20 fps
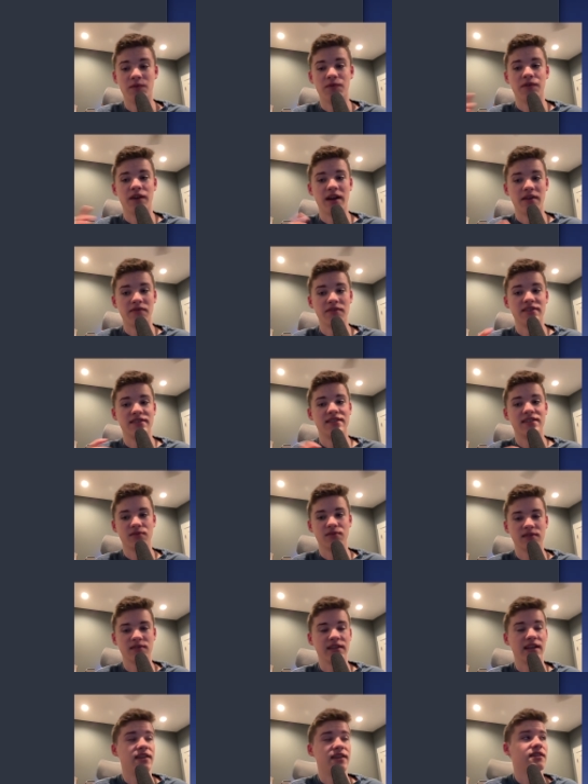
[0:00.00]
for every single
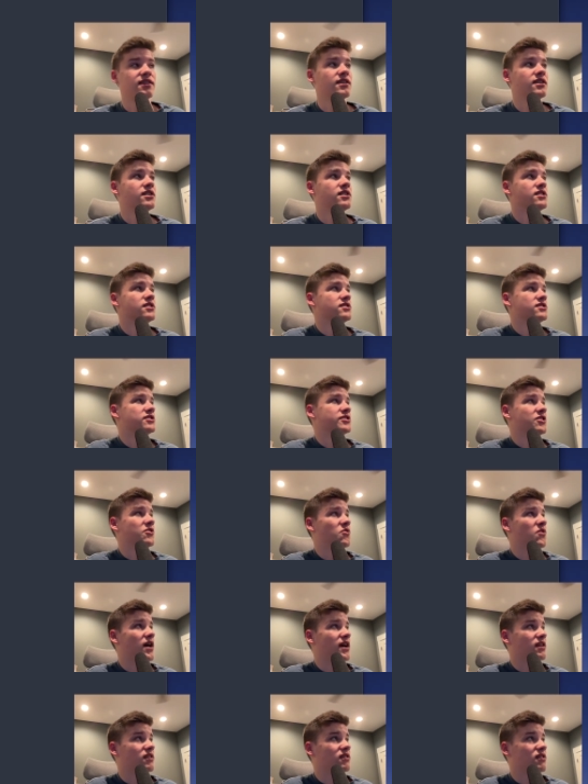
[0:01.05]
date. So
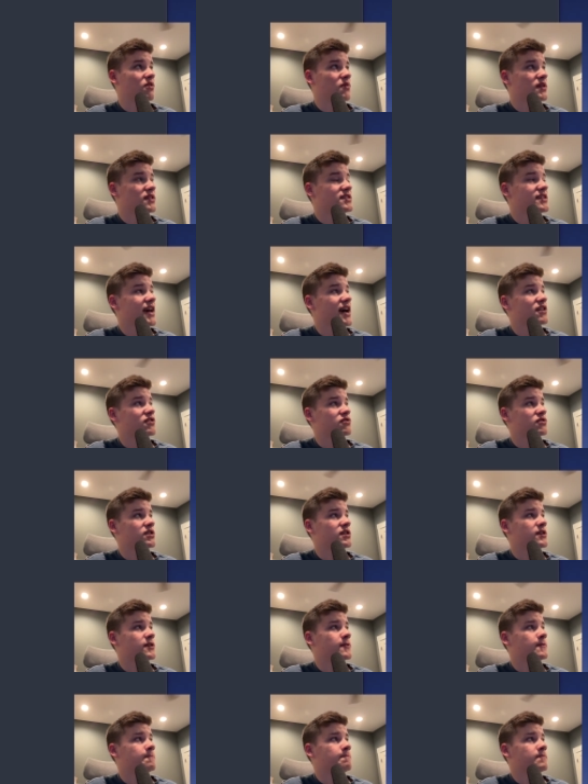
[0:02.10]
I can go into Azure
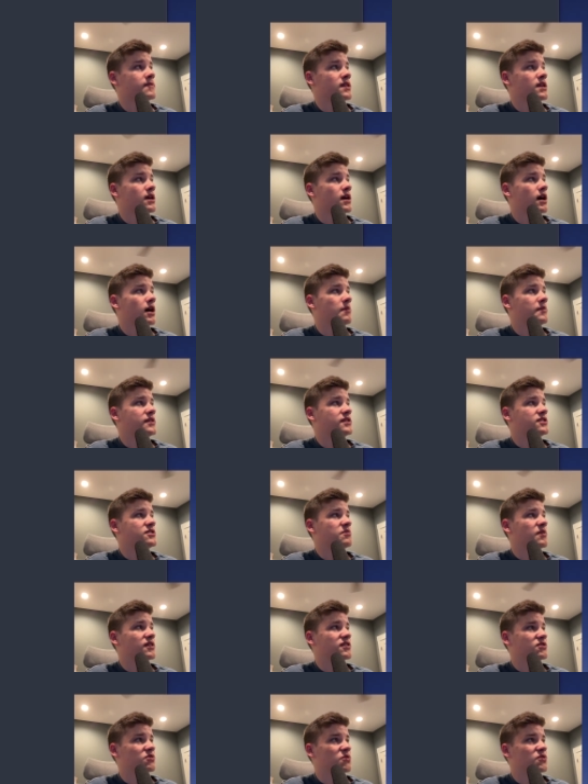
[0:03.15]
here, into
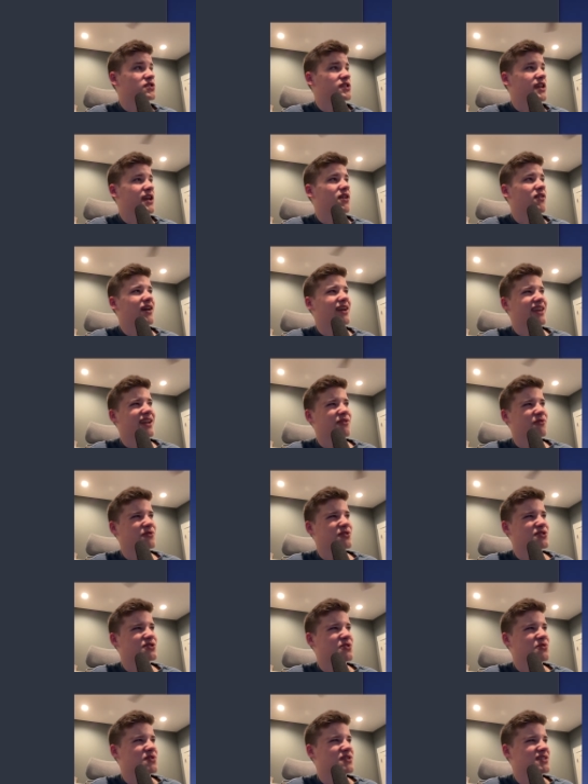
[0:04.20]
my storage account. I can't really
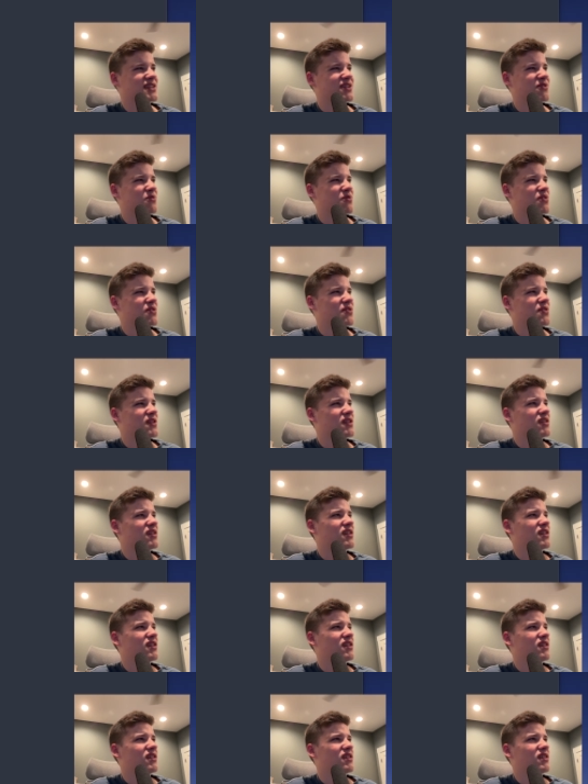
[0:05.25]
show this, I don't think.
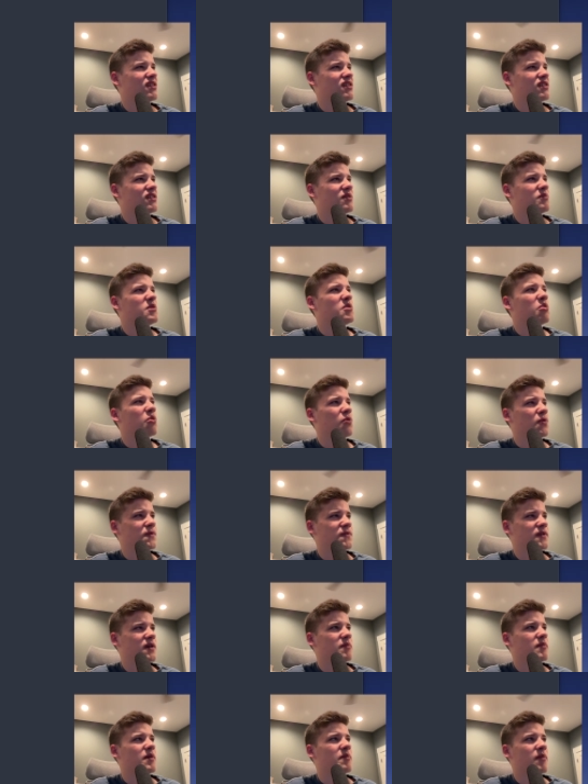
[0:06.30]
Let me pull
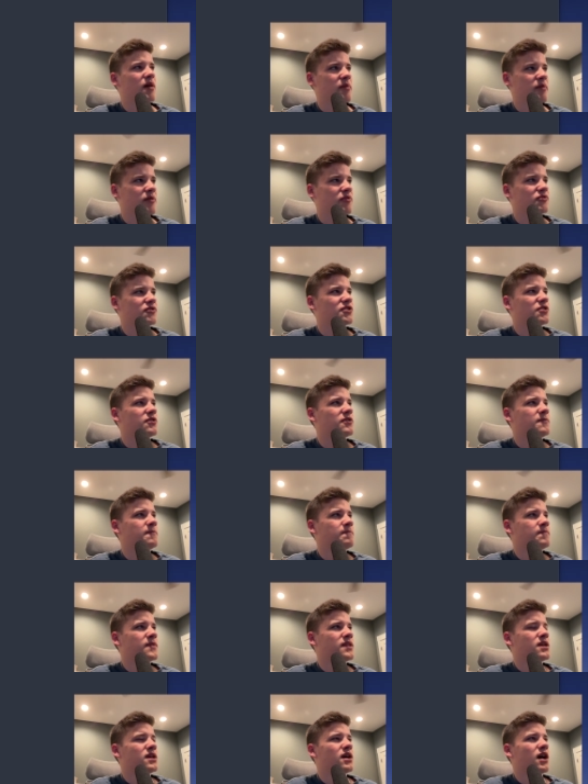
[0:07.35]
this up. I might be able to show it.
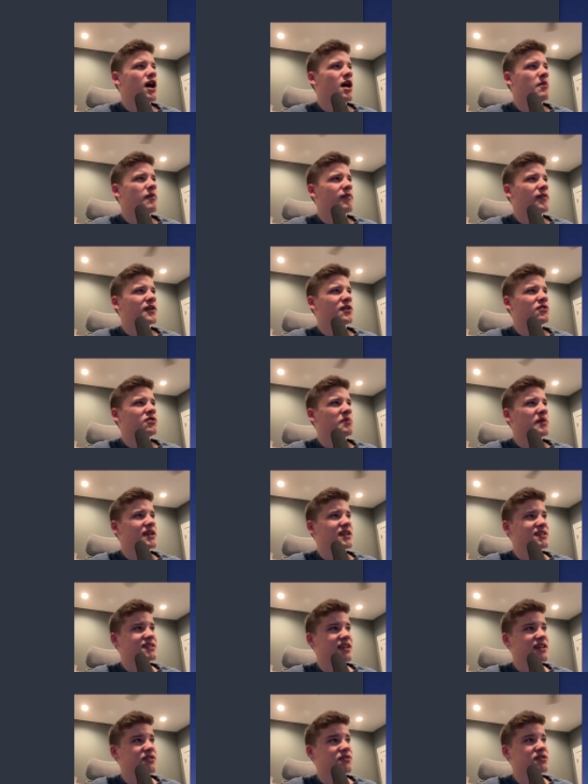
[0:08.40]
If I go into my
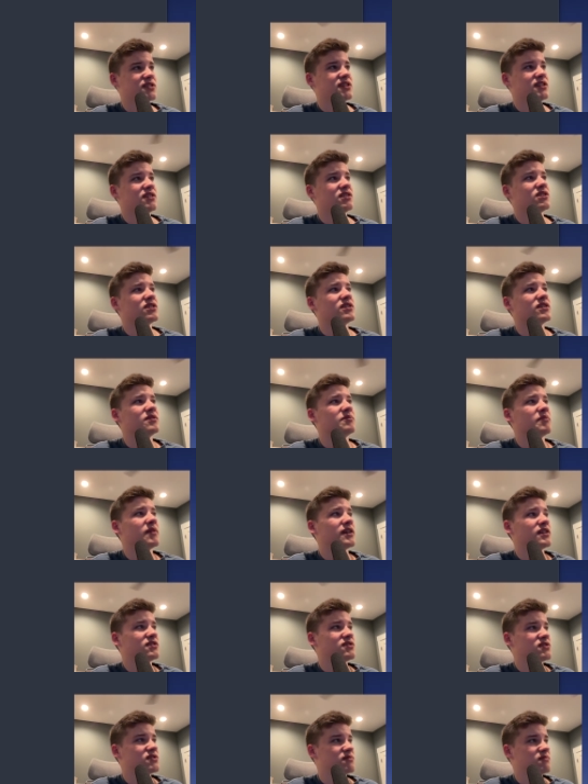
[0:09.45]
containers here, my
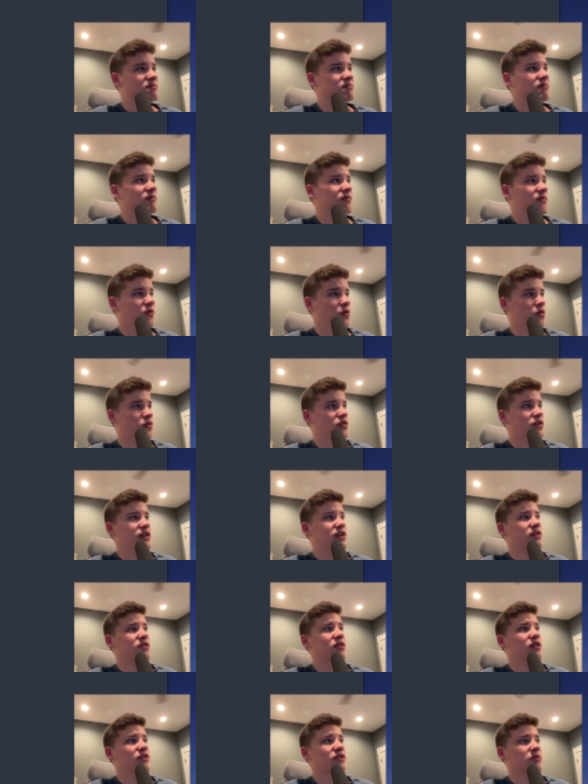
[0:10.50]
folder
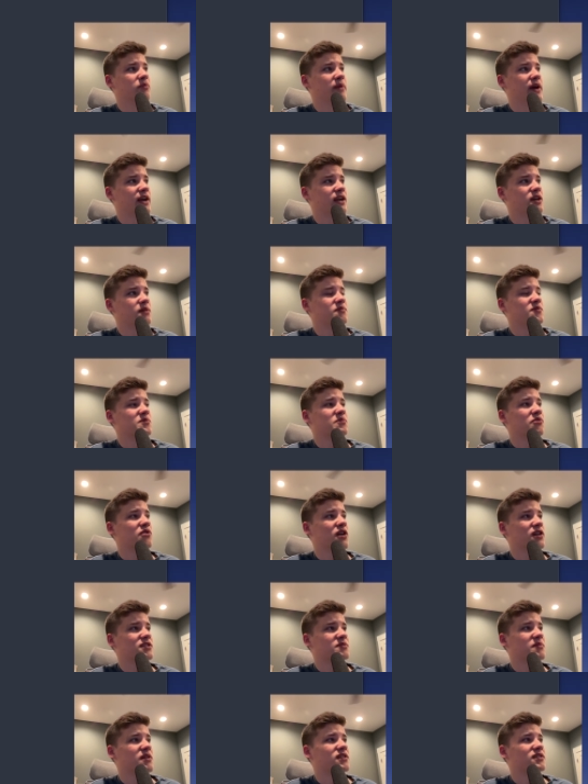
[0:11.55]
here under backups,
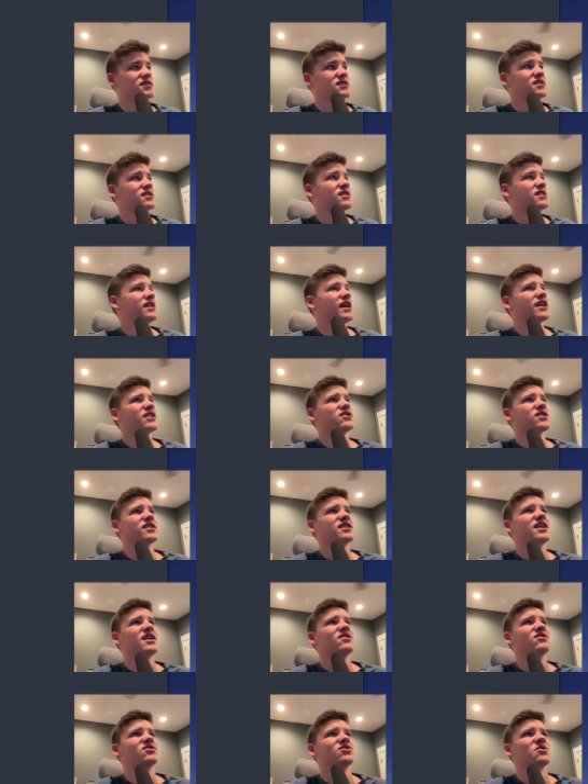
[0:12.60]
Proxmox. Actually, I
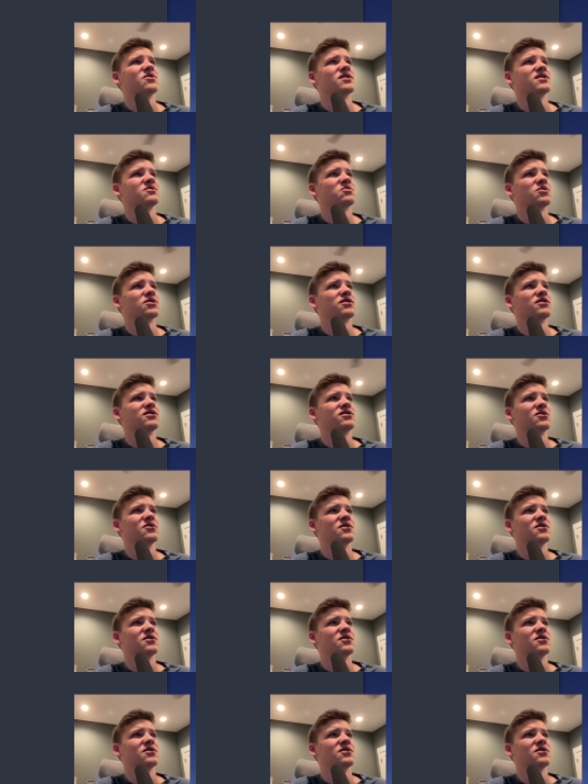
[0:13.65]
can show this. We're going to show